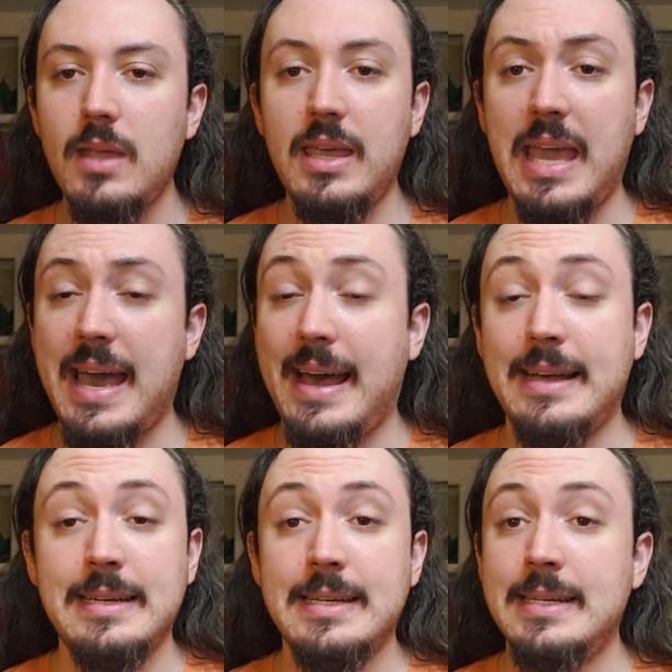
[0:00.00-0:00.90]

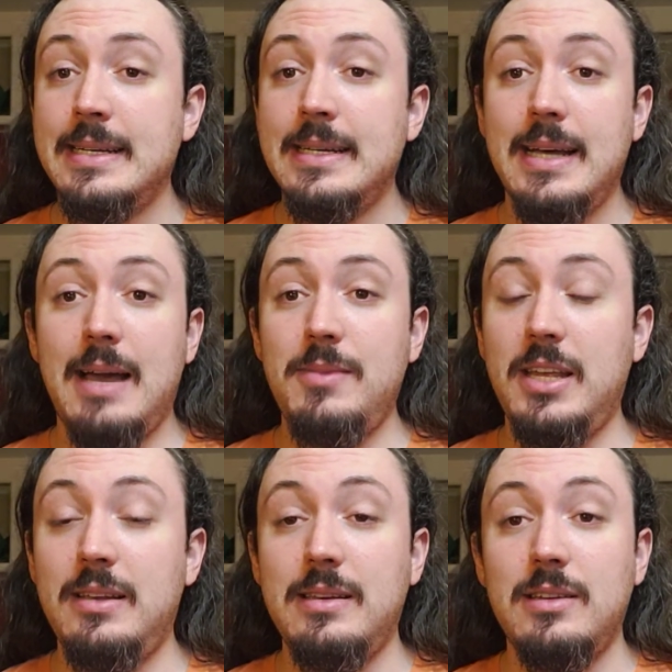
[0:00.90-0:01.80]
yeah, I
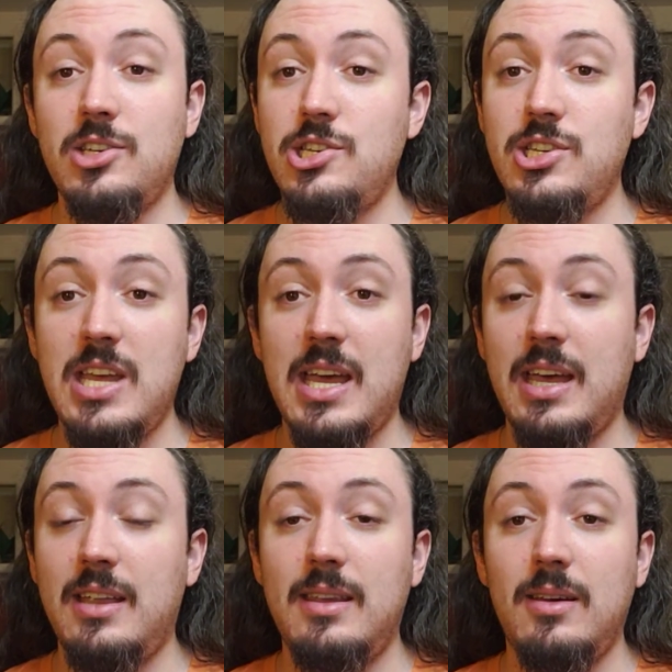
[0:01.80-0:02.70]
mean,
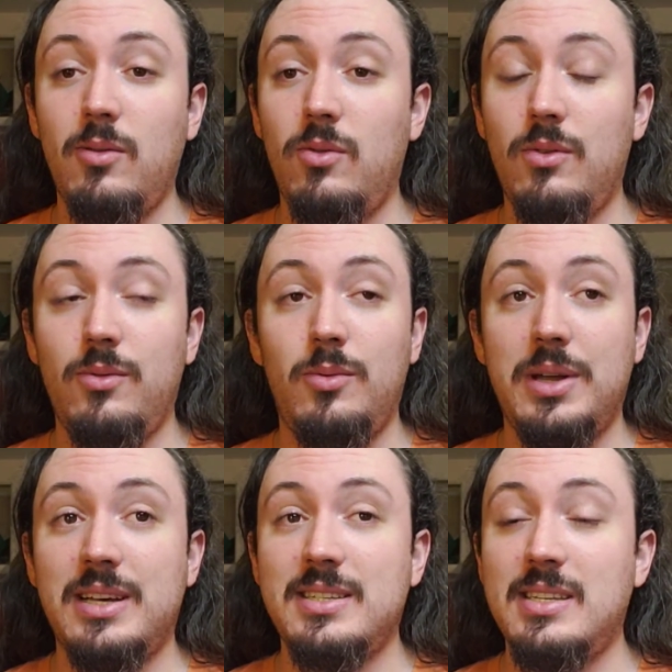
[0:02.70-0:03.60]
shit,
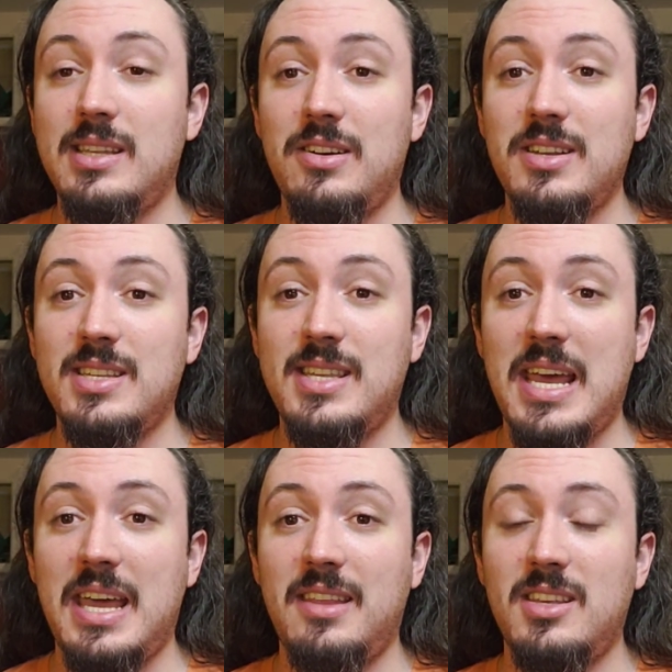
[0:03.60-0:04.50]
what else is there to
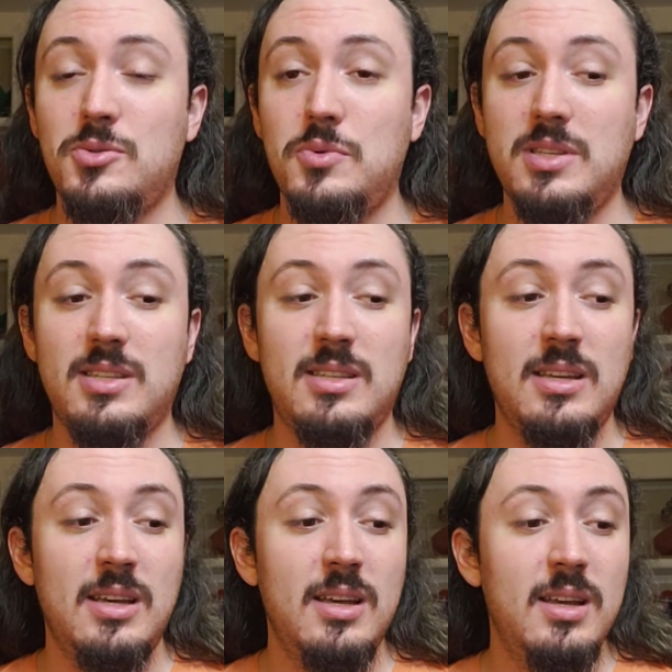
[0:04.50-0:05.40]
say? This was
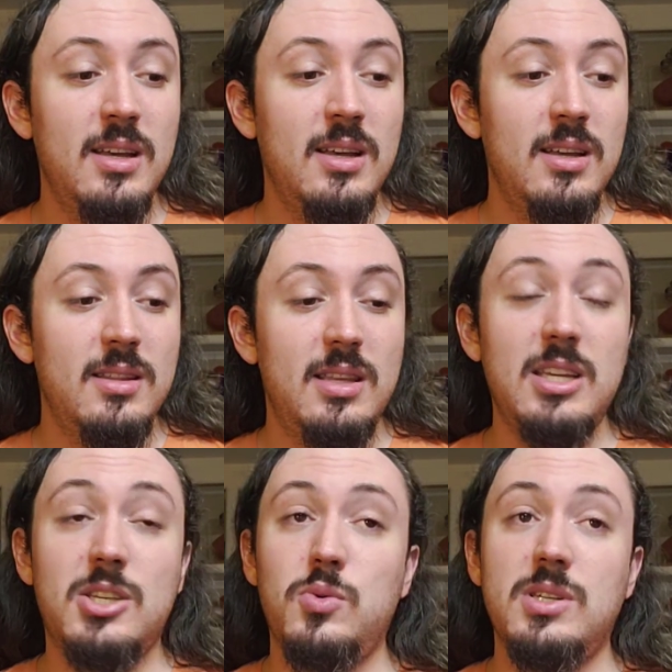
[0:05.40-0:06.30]

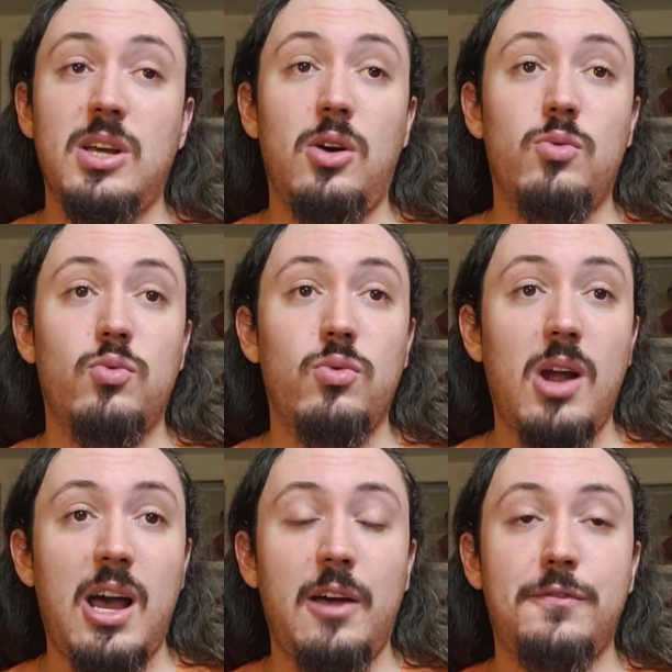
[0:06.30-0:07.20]
this was a
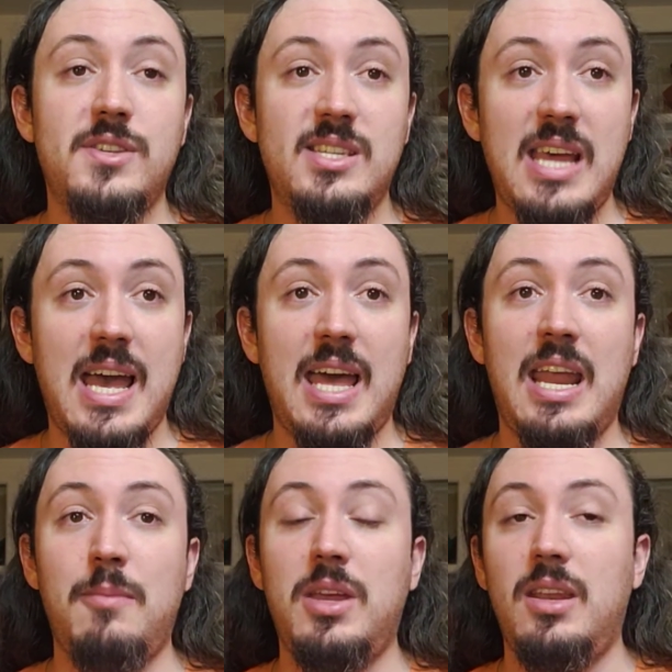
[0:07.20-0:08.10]
rough
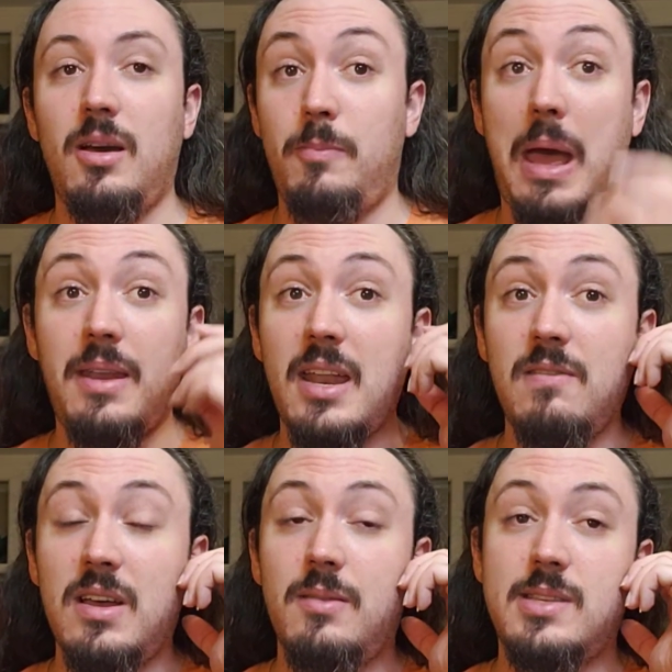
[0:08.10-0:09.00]
set. I mean, not
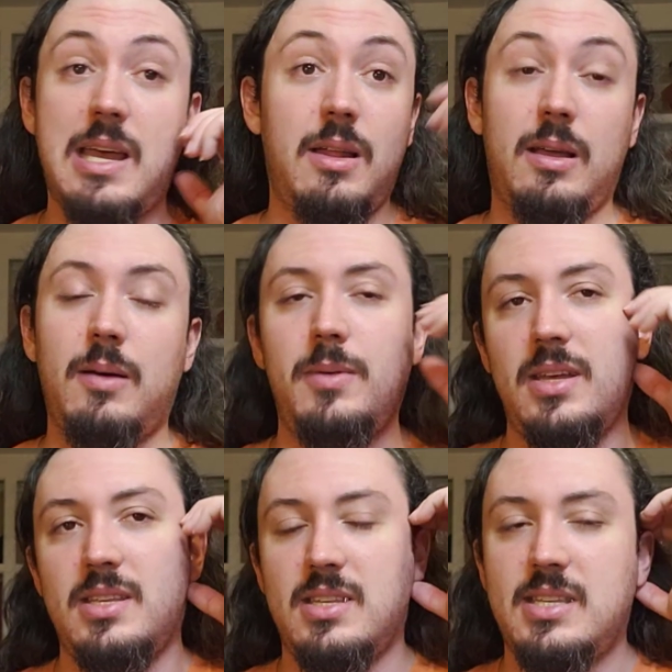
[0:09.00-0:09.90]
even a set, like, I mean,
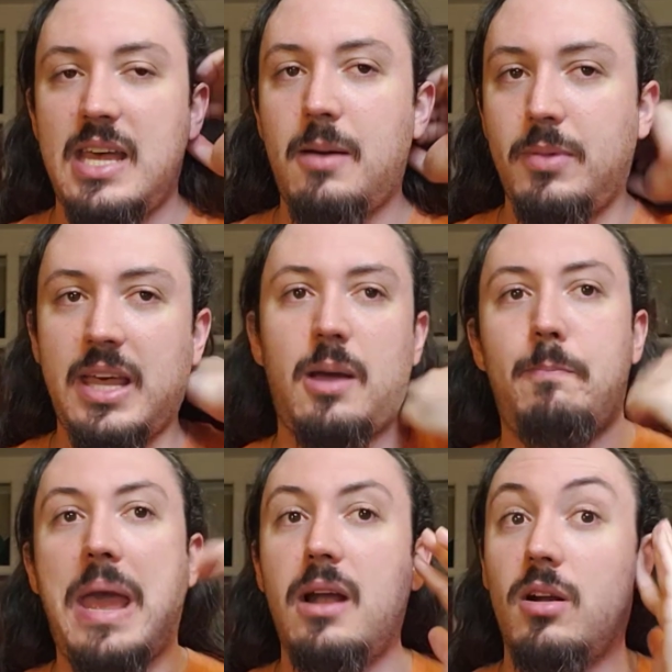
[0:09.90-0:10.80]
it is a set, but like a
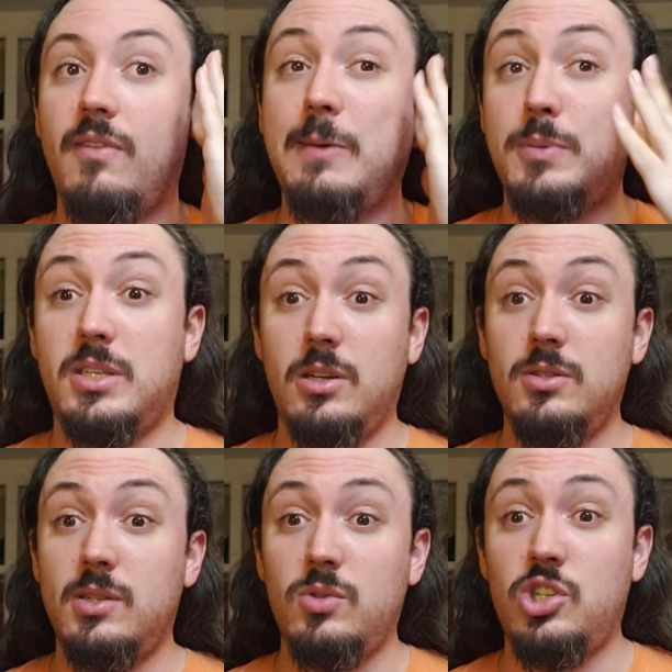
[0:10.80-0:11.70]
pair of
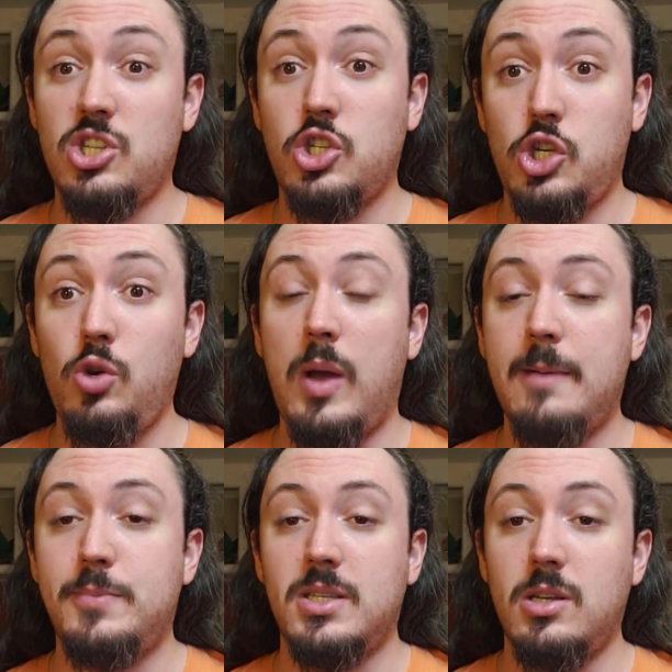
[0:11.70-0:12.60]
episodes. It was just two
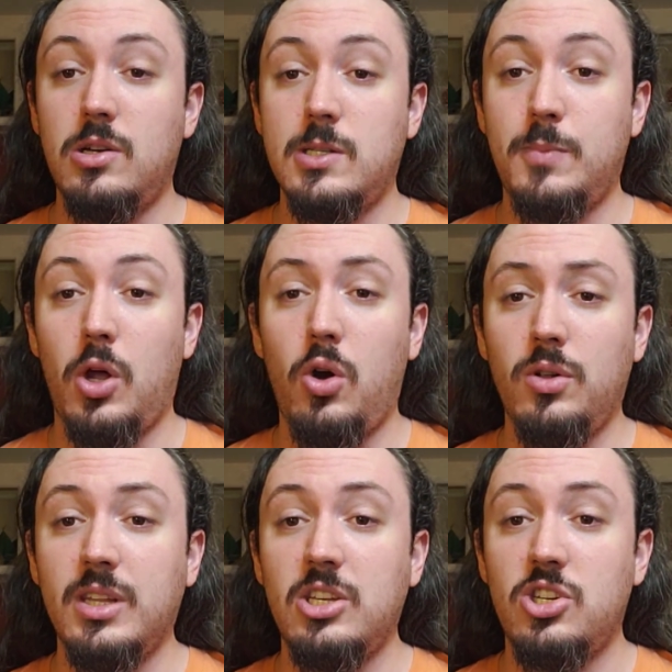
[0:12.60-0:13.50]
episodes, but
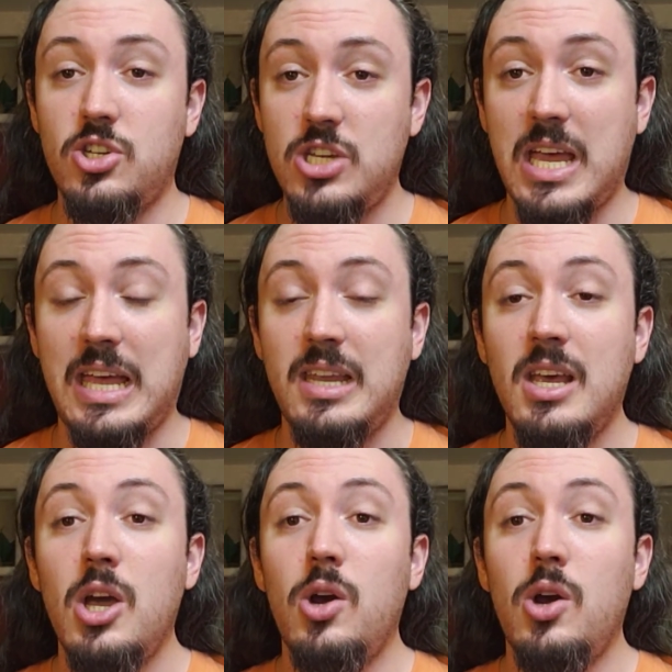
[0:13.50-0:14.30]
holy shit,